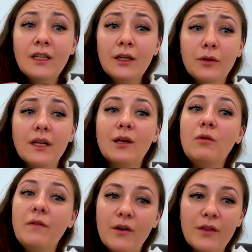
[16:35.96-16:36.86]
you can
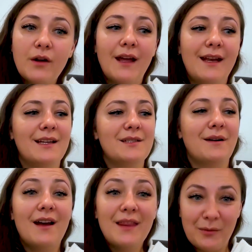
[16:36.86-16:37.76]
go further and
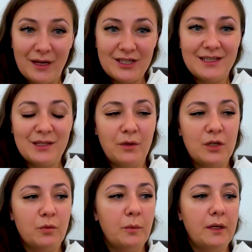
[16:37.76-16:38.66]
answer other questions,
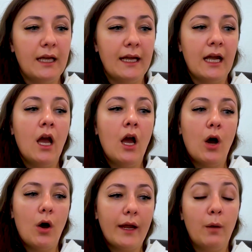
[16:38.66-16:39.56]
which would be like,
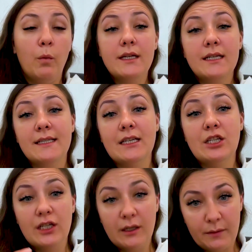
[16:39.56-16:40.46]
okay, what is the
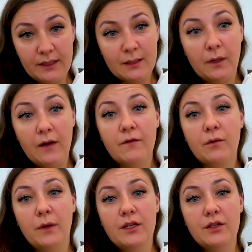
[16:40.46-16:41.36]
cheapest way for
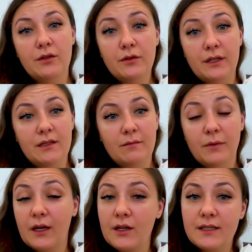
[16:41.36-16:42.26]
me to do it?
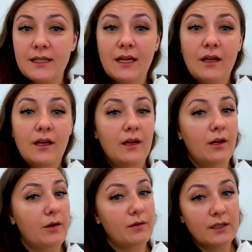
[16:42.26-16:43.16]
Because
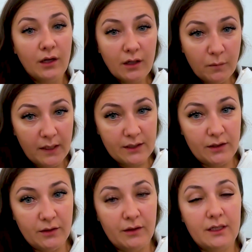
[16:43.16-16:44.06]
there's a lot of ways to
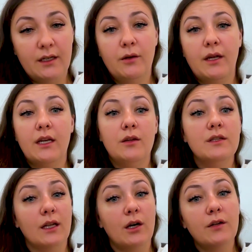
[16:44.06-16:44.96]
do it. You can
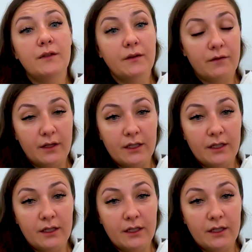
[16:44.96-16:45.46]
use a lot of different,